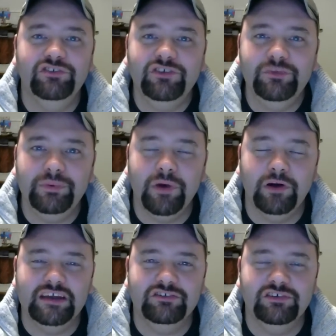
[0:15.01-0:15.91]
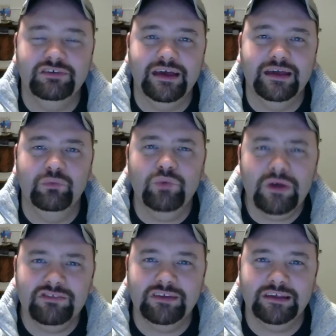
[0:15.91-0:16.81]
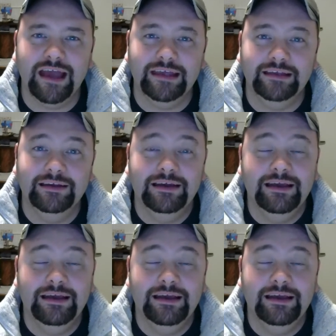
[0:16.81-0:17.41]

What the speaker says: Supermarket Sunday once again,